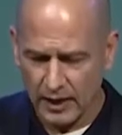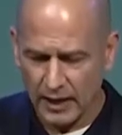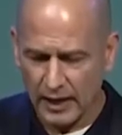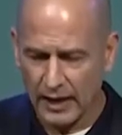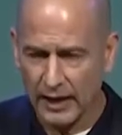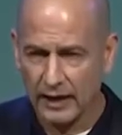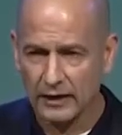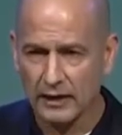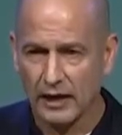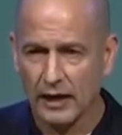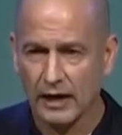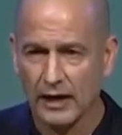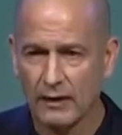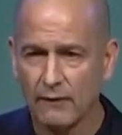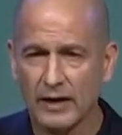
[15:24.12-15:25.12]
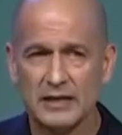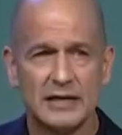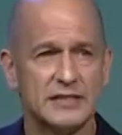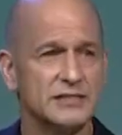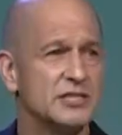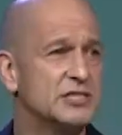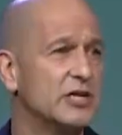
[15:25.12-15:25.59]
And I
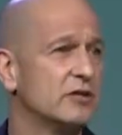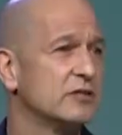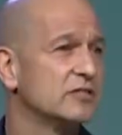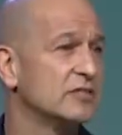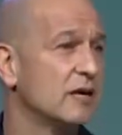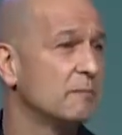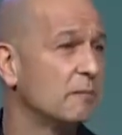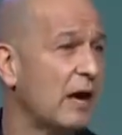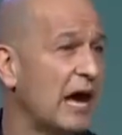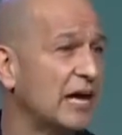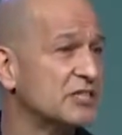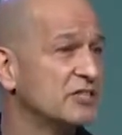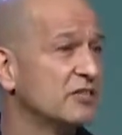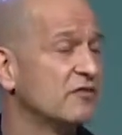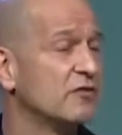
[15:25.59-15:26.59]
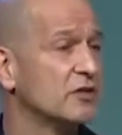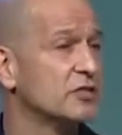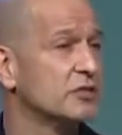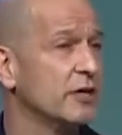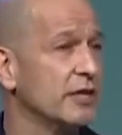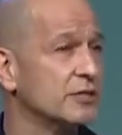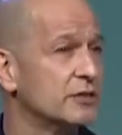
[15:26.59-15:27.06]
recognize he shared the same passion and
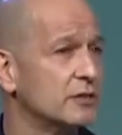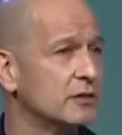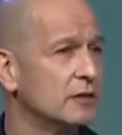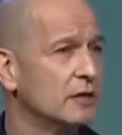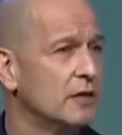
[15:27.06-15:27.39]
frustration.